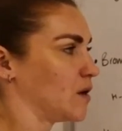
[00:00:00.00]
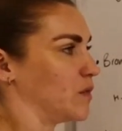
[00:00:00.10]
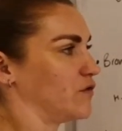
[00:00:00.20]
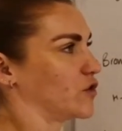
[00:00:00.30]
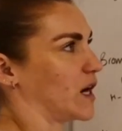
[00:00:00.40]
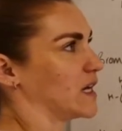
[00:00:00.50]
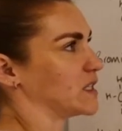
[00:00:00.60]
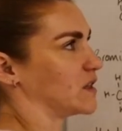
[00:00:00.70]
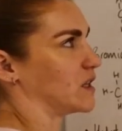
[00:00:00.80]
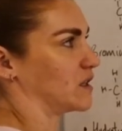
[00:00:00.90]
But if you're
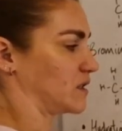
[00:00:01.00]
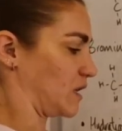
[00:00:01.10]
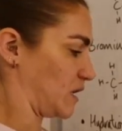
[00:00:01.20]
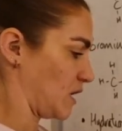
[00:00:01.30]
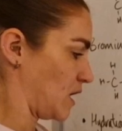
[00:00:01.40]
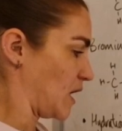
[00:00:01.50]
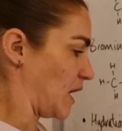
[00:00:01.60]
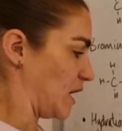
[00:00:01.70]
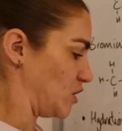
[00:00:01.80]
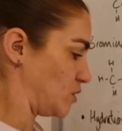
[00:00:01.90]
adding things like
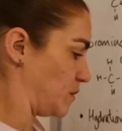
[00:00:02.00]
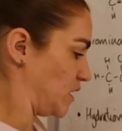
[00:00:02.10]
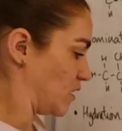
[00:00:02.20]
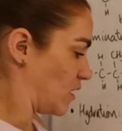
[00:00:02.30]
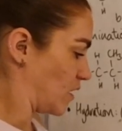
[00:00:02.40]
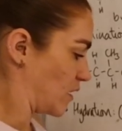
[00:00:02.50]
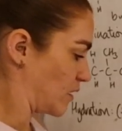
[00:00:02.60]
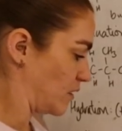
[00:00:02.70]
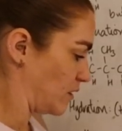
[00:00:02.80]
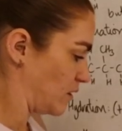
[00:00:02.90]
HBr